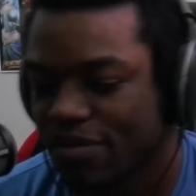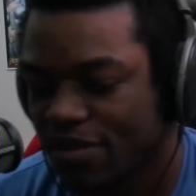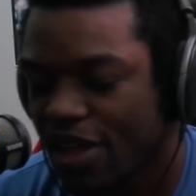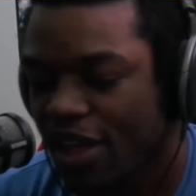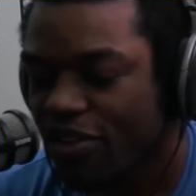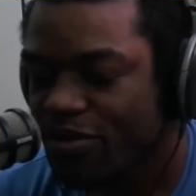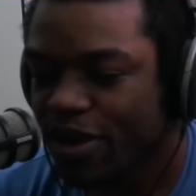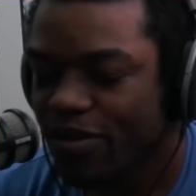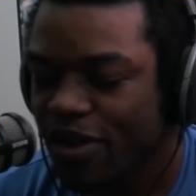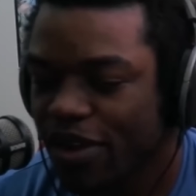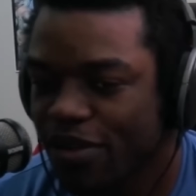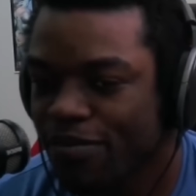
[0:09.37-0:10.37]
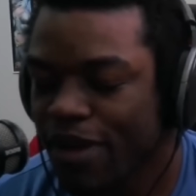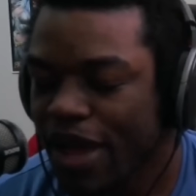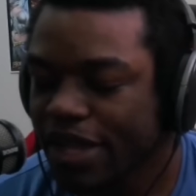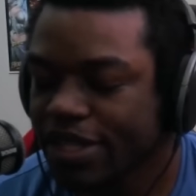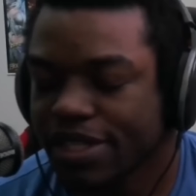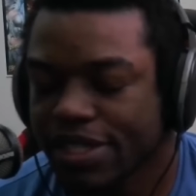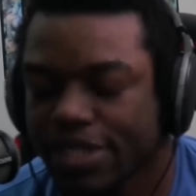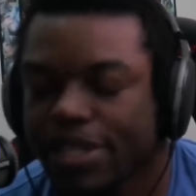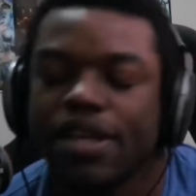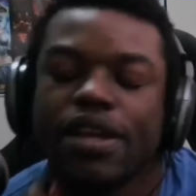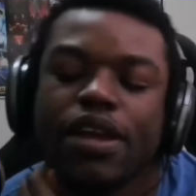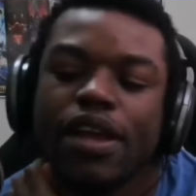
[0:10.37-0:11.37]
Hello everybody, welcome back to the
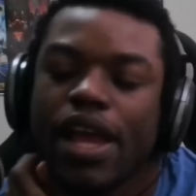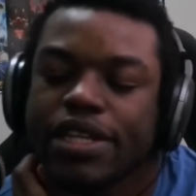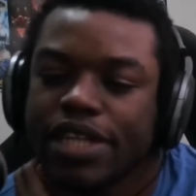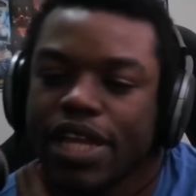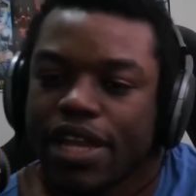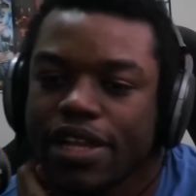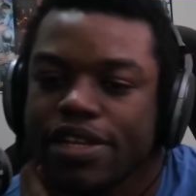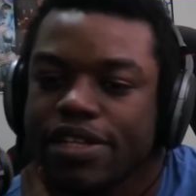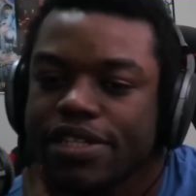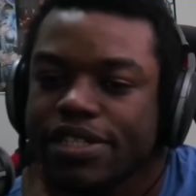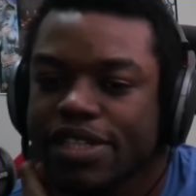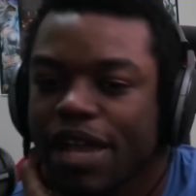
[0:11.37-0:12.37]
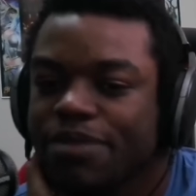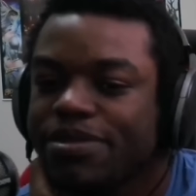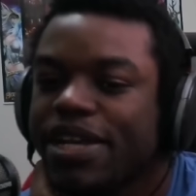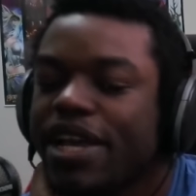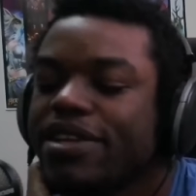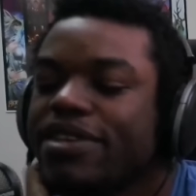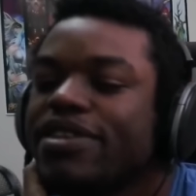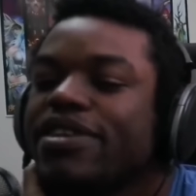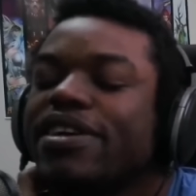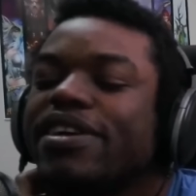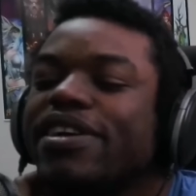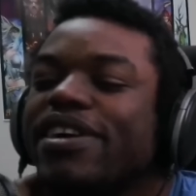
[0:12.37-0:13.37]
Educated Collins Snap channel.
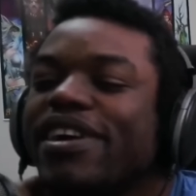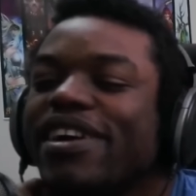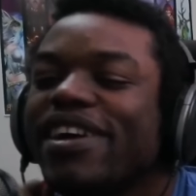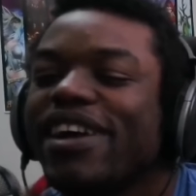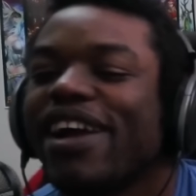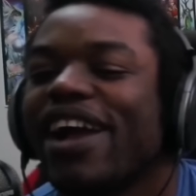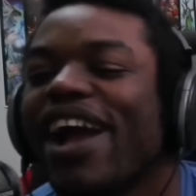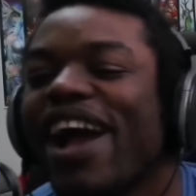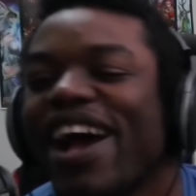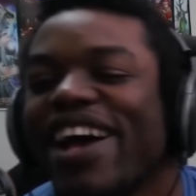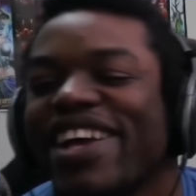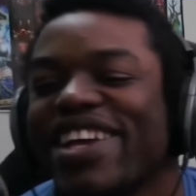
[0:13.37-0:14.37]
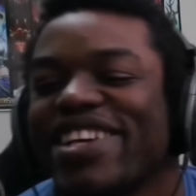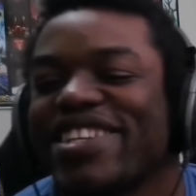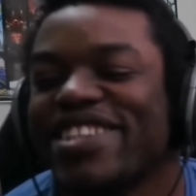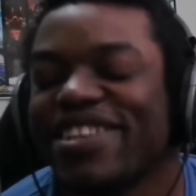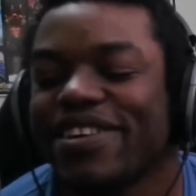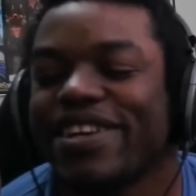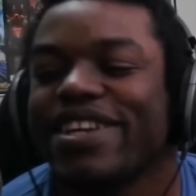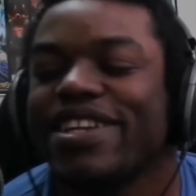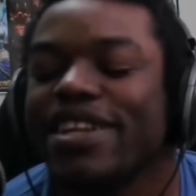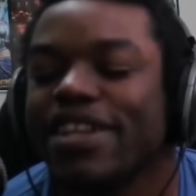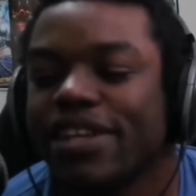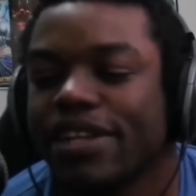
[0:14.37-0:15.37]
How you doing?
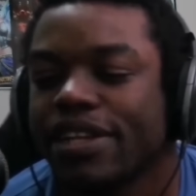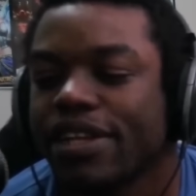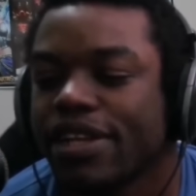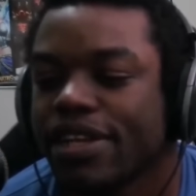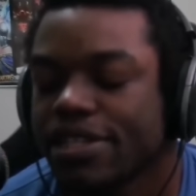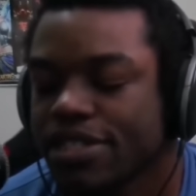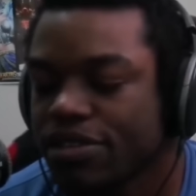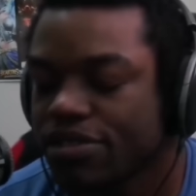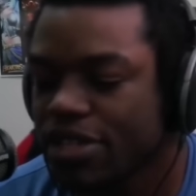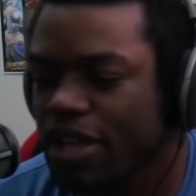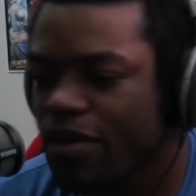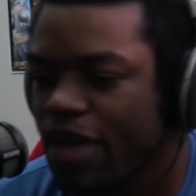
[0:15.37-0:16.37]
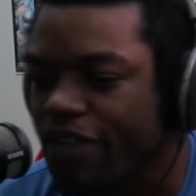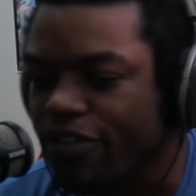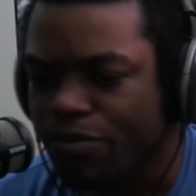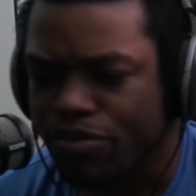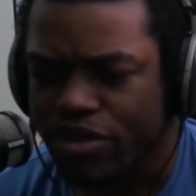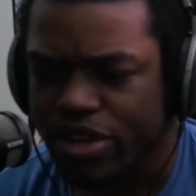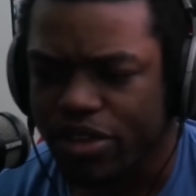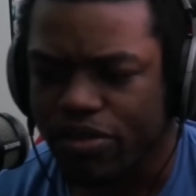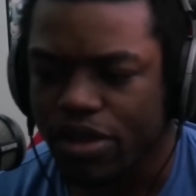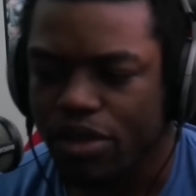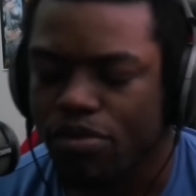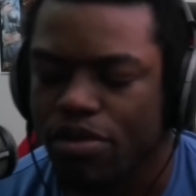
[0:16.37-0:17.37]
So today we have a pretty
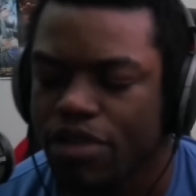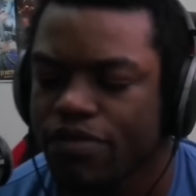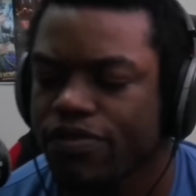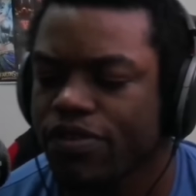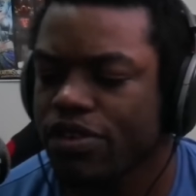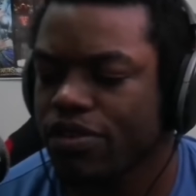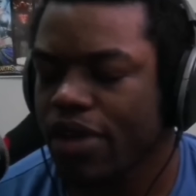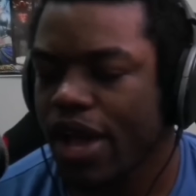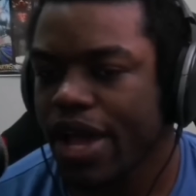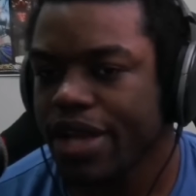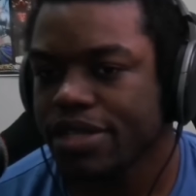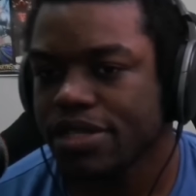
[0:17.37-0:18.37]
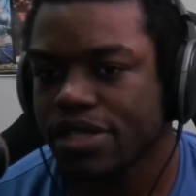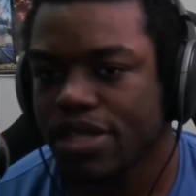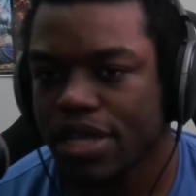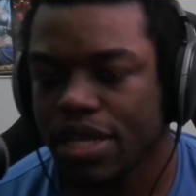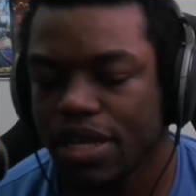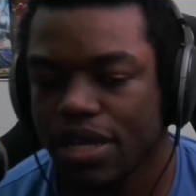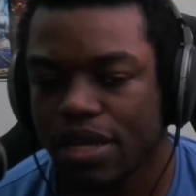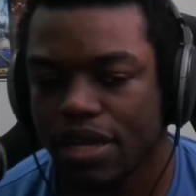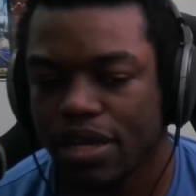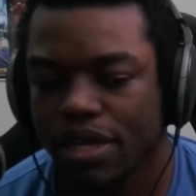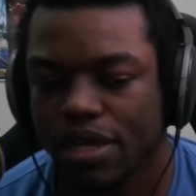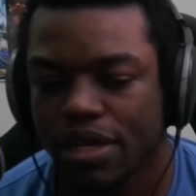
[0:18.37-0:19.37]
quick one for you guys.
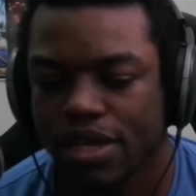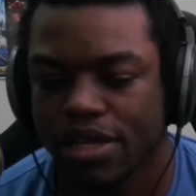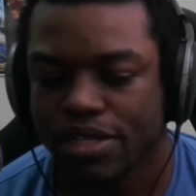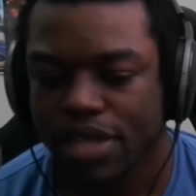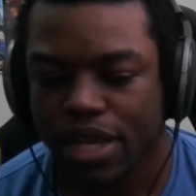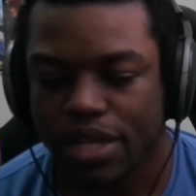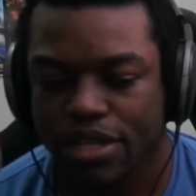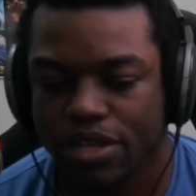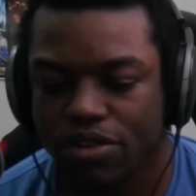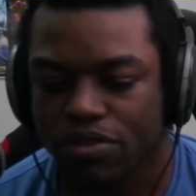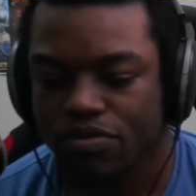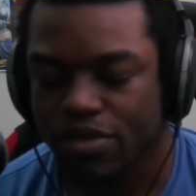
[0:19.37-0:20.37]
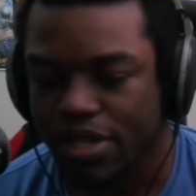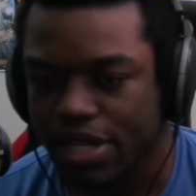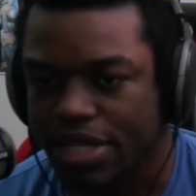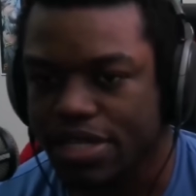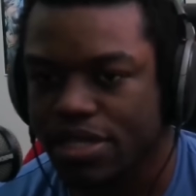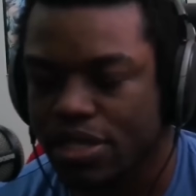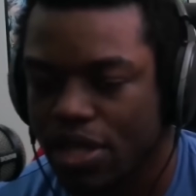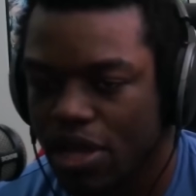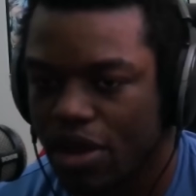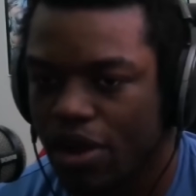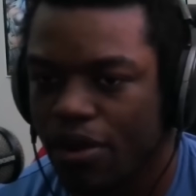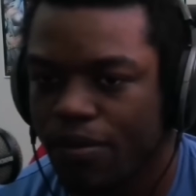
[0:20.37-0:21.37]
The Second Dinner released
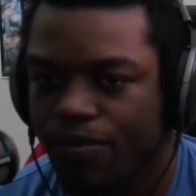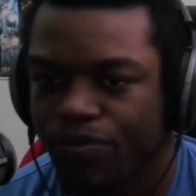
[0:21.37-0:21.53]
their